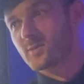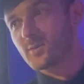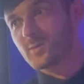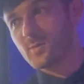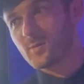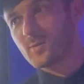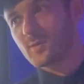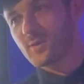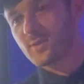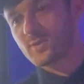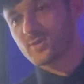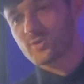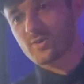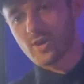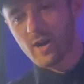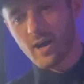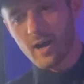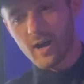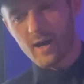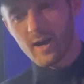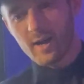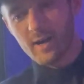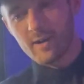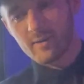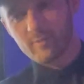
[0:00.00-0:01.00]
to
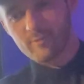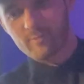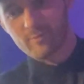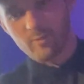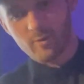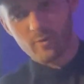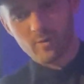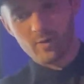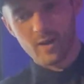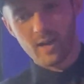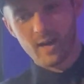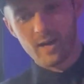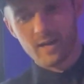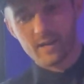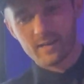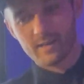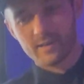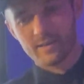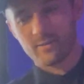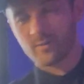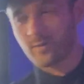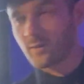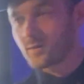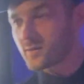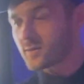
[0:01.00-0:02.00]
Ljå Forlag
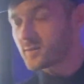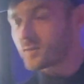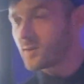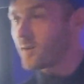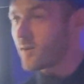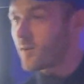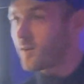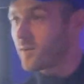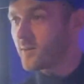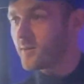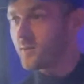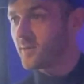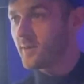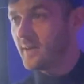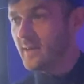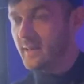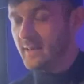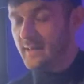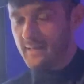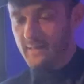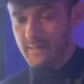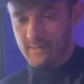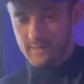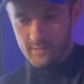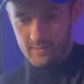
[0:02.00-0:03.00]
in Oslo,
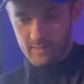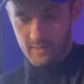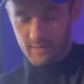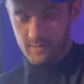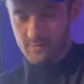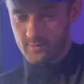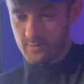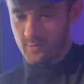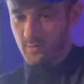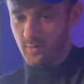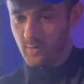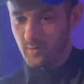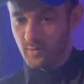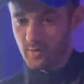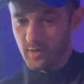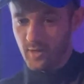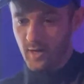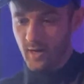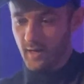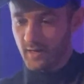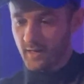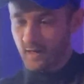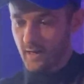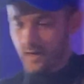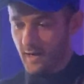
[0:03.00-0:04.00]
thanks to Jørn
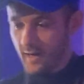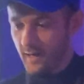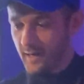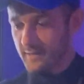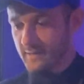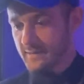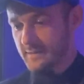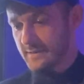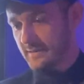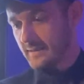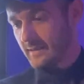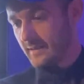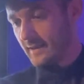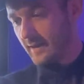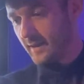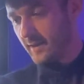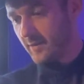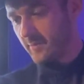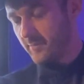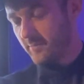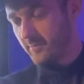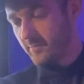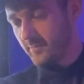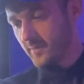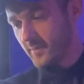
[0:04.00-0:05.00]
Aargaard,
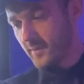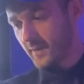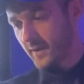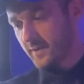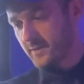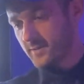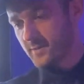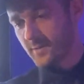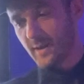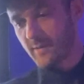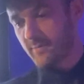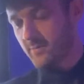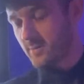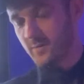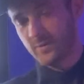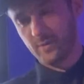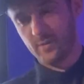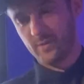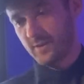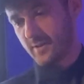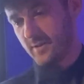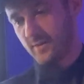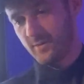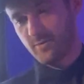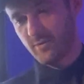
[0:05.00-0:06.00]
thanks to everyone
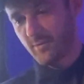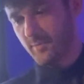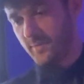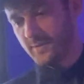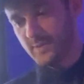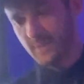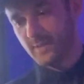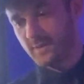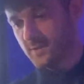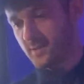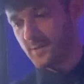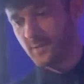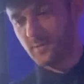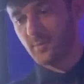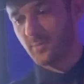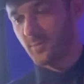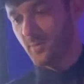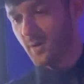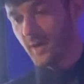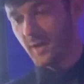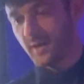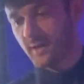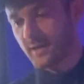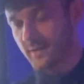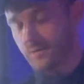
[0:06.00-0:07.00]
that contributed to the
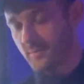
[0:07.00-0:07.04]
work,